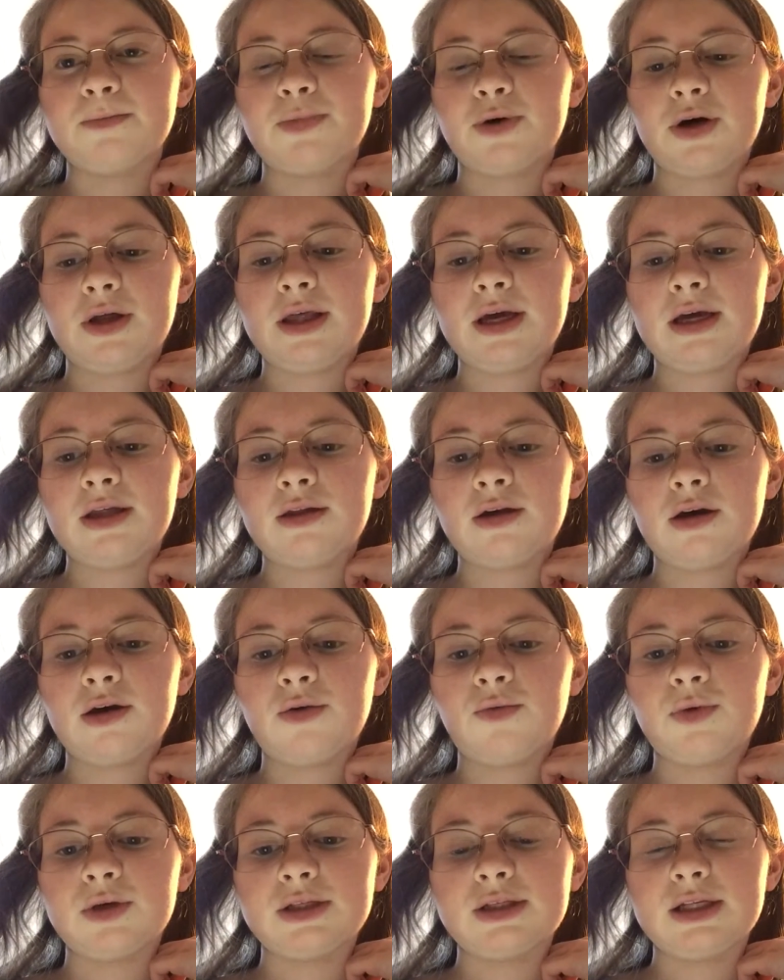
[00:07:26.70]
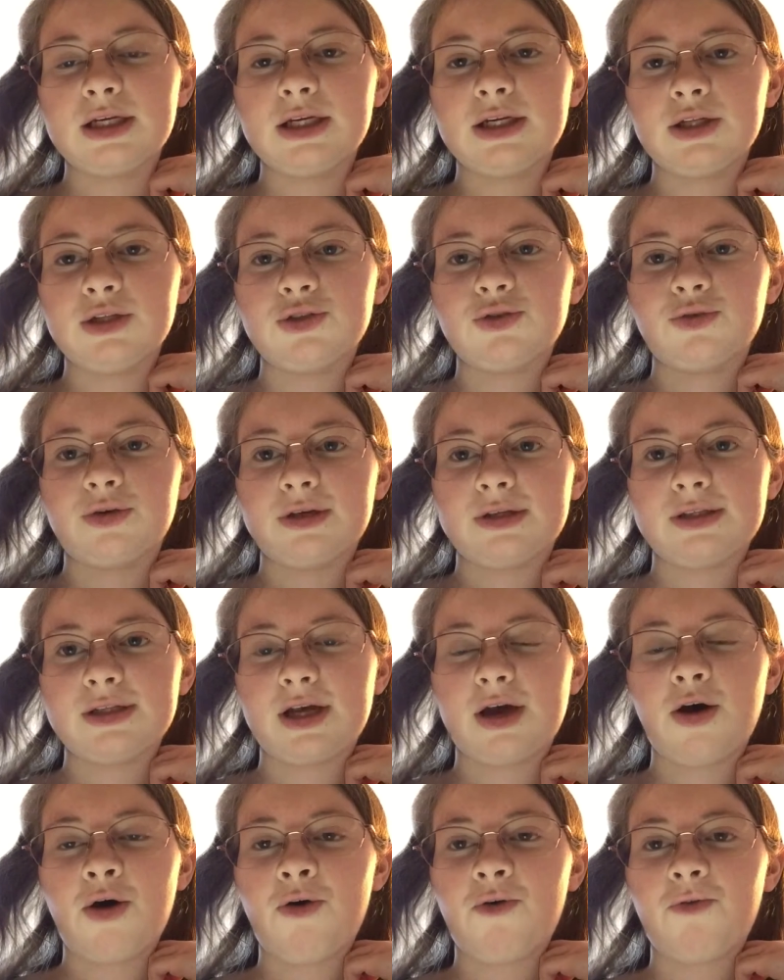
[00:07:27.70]
Pudding was thinking to
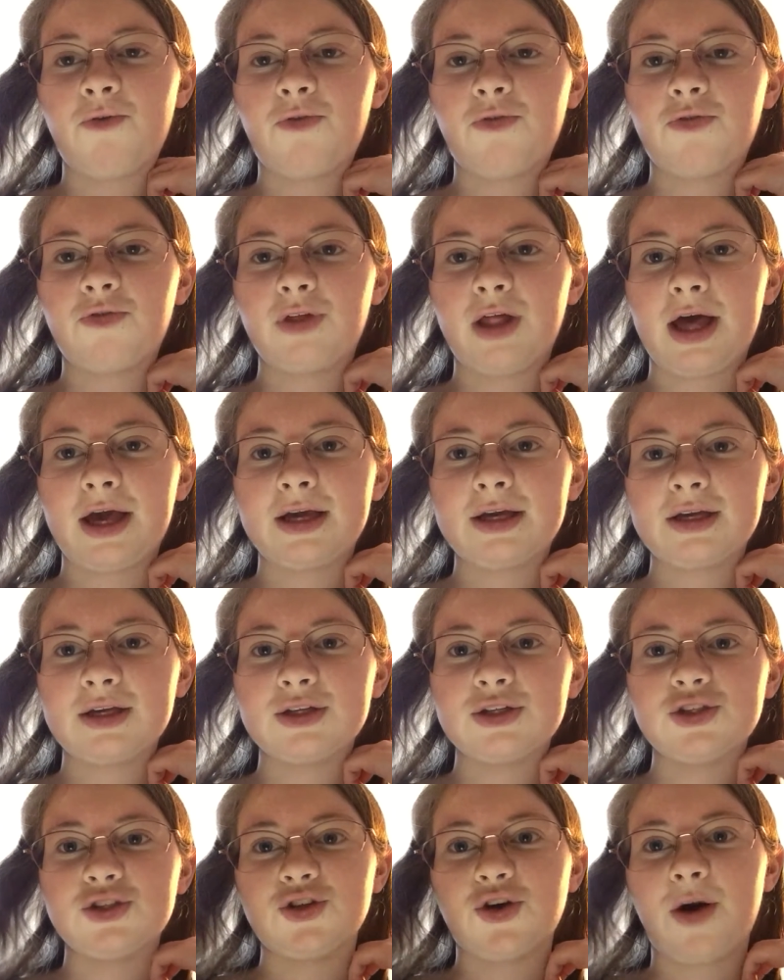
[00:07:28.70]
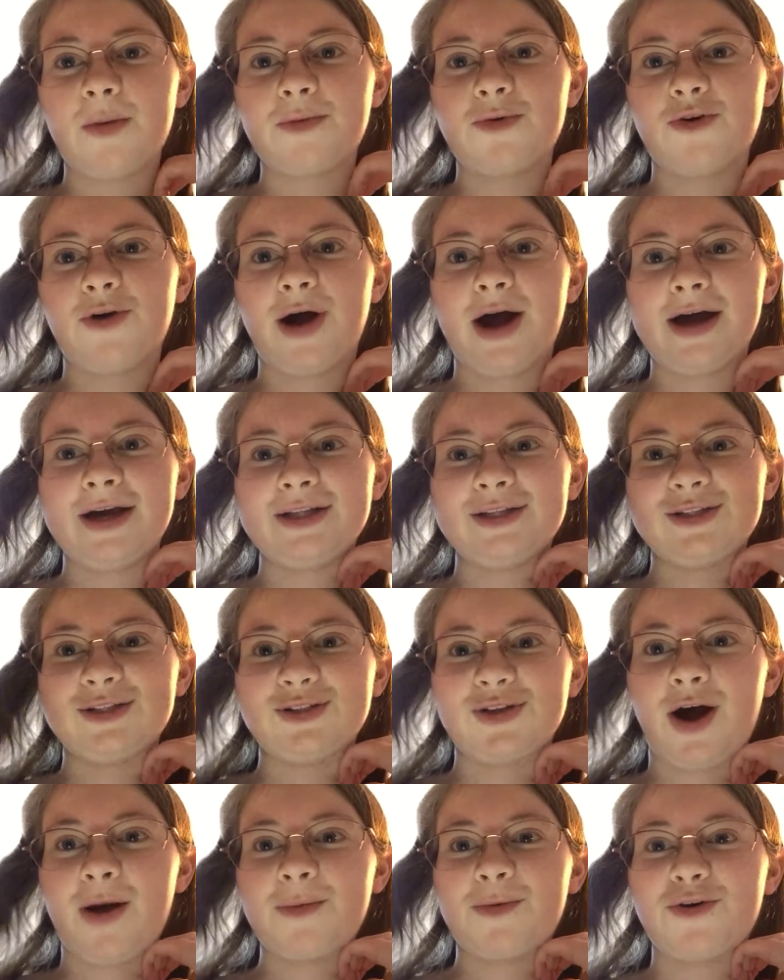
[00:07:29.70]
herself, like, stop crying,
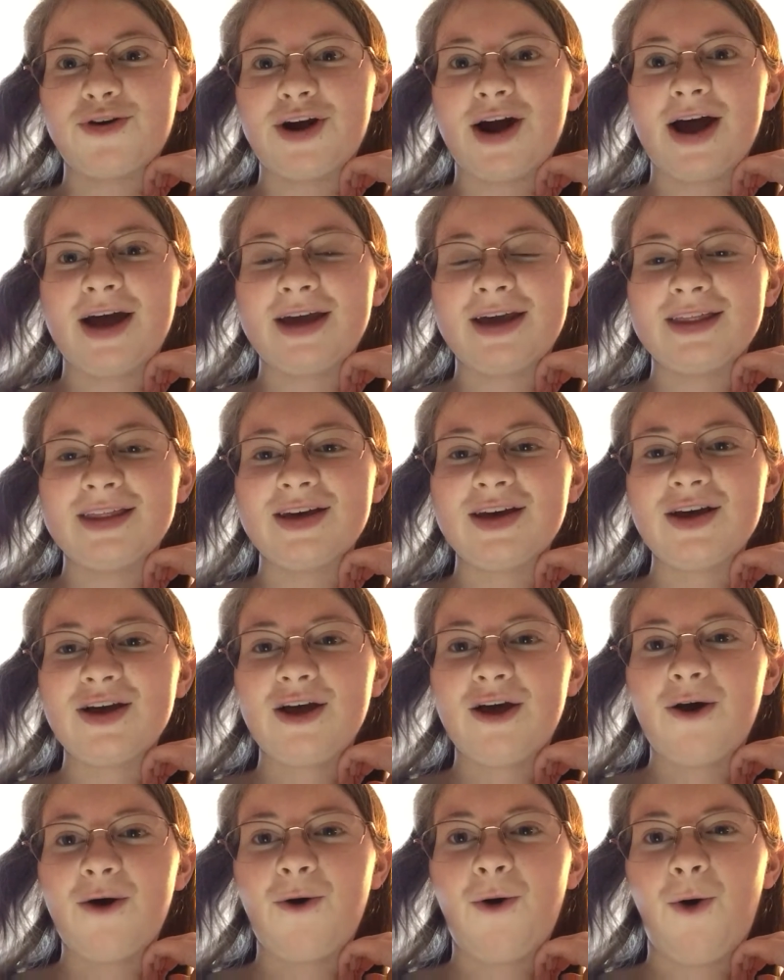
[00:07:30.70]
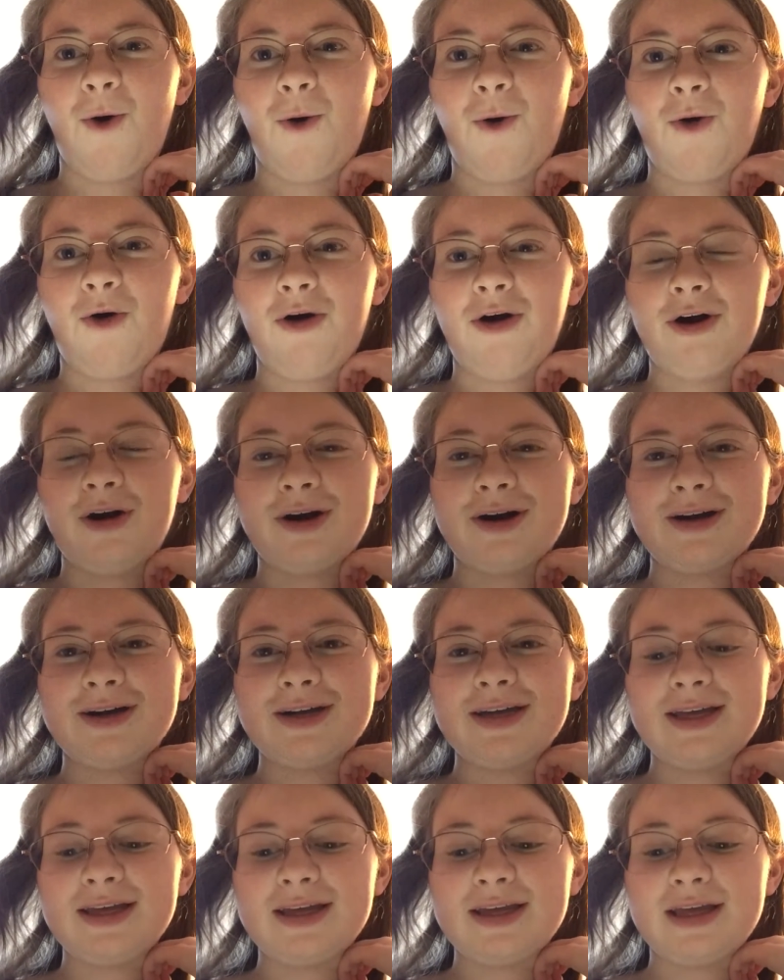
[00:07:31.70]
or
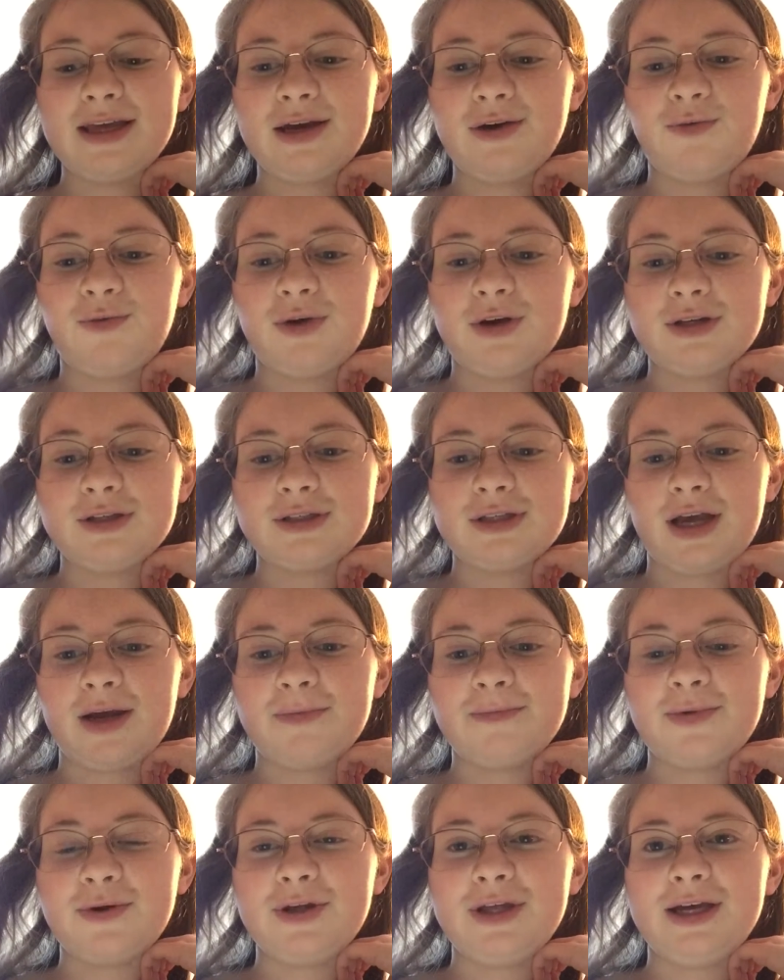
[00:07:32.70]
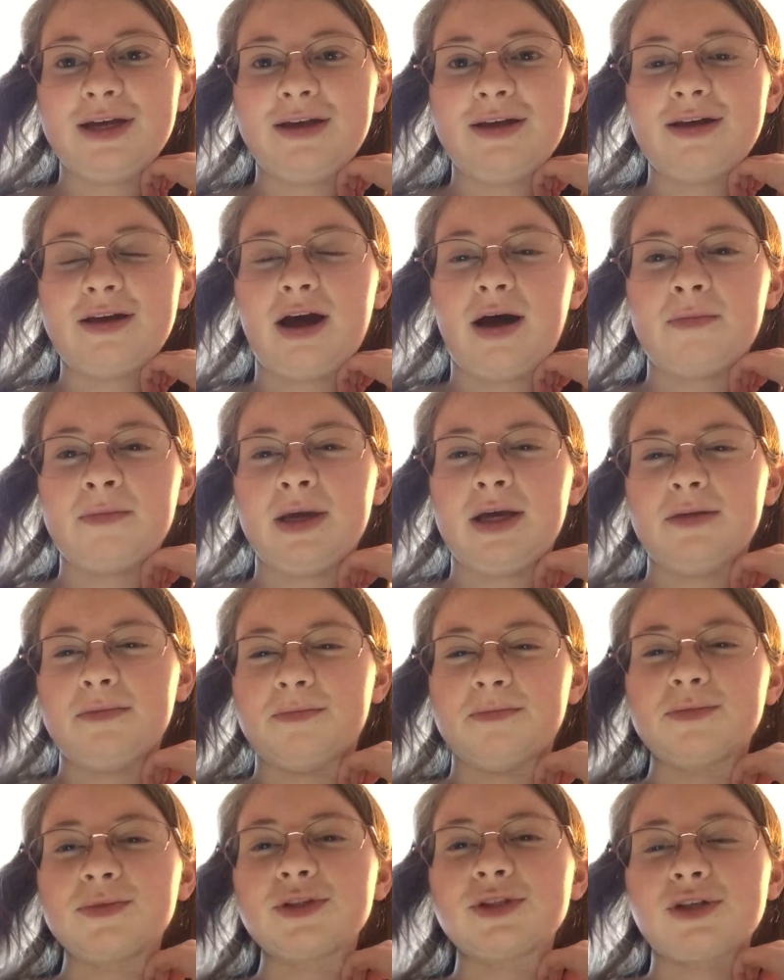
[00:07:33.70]
it was, like,
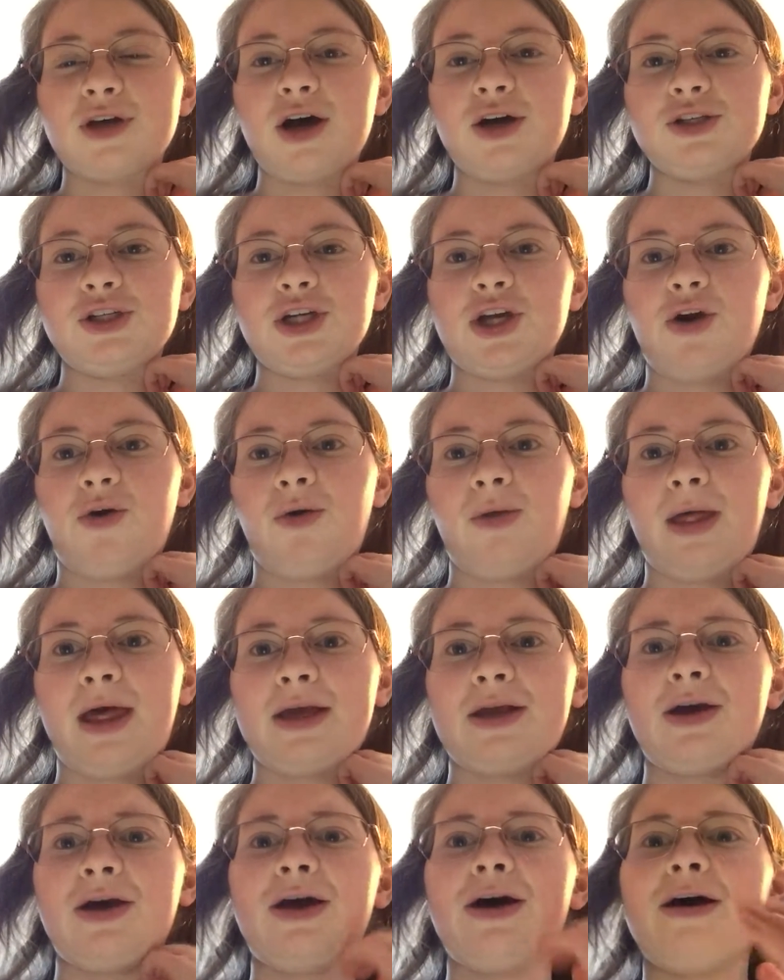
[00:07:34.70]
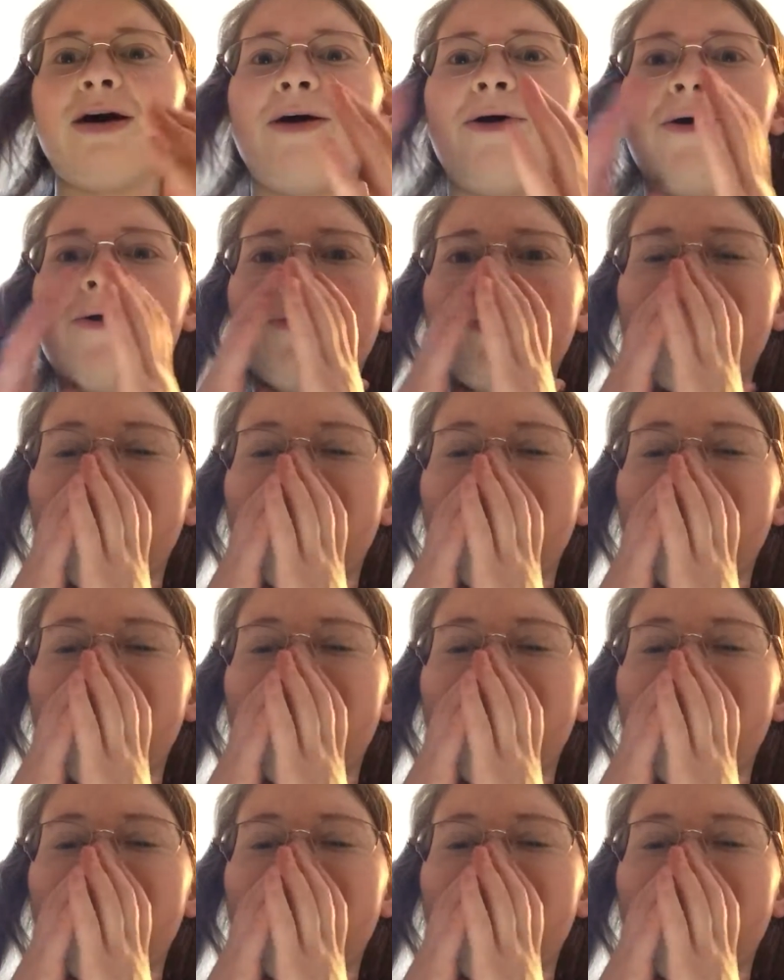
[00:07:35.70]
Sanji going like, oh,